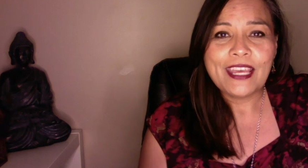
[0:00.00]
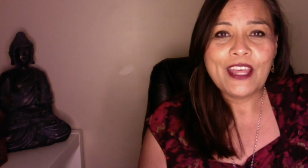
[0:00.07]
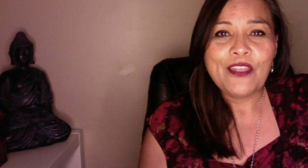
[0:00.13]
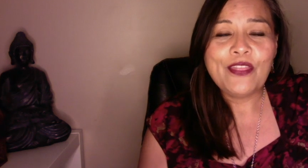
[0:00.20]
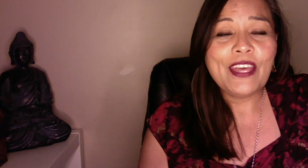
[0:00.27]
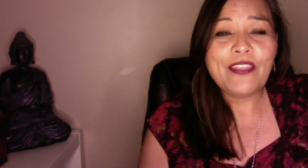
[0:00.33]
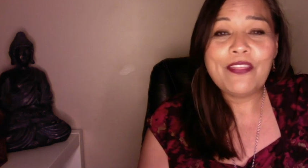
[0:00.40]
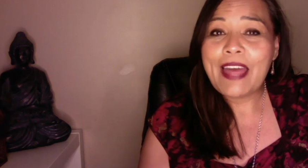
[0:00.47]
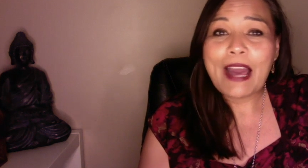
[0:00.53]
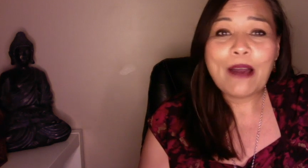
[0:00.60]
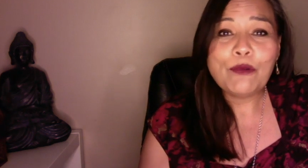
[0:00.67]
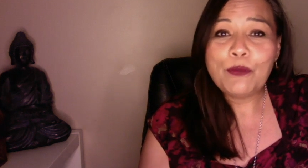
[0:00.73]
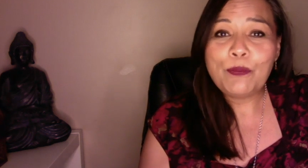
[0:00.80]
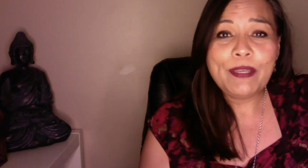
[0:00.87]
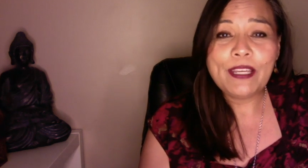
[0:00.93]
then that
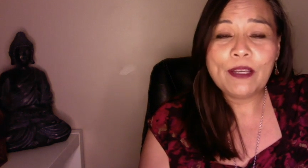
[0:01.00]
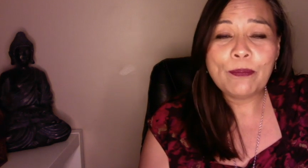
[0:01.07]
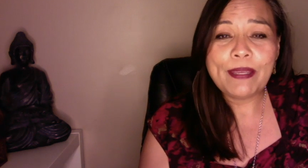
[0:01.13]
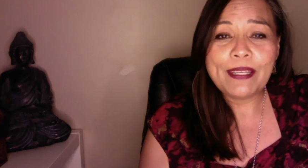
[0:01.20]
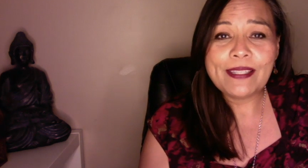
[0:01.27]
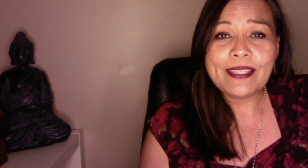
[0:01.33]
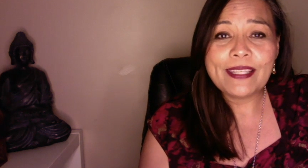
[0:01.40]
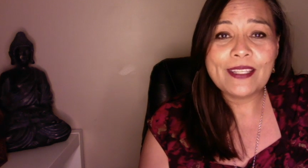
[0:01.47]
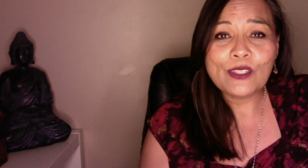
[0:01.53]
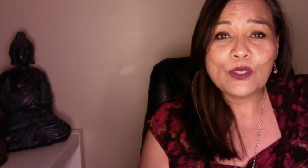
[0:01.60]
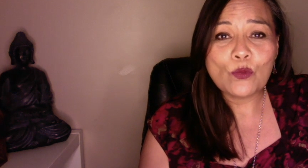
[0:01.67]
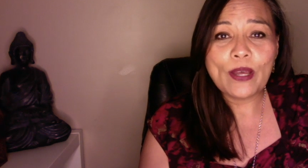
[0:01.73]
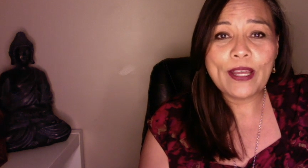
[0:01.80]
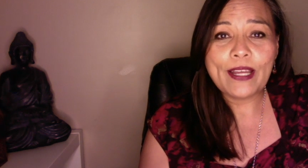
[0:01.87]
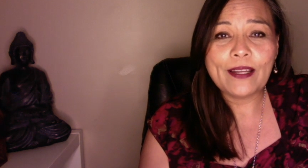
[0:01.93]
would be amazing as
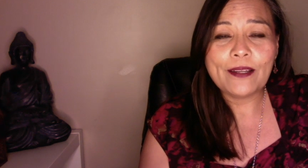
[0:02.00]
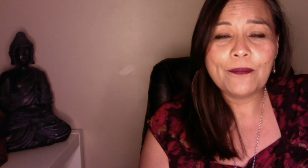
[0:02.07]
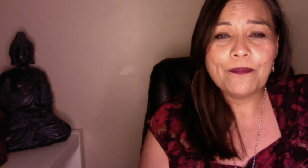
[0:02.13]
well.